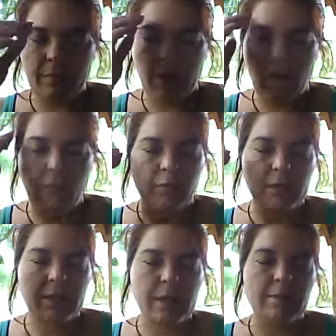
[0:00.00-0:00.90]

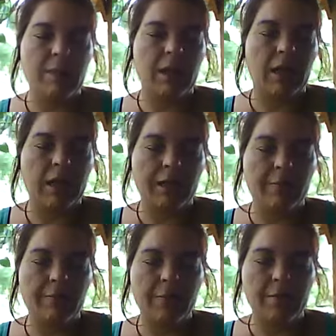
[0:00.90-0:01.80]

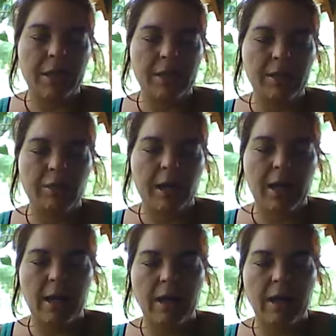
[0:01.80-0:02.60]
overstimulated from yesterday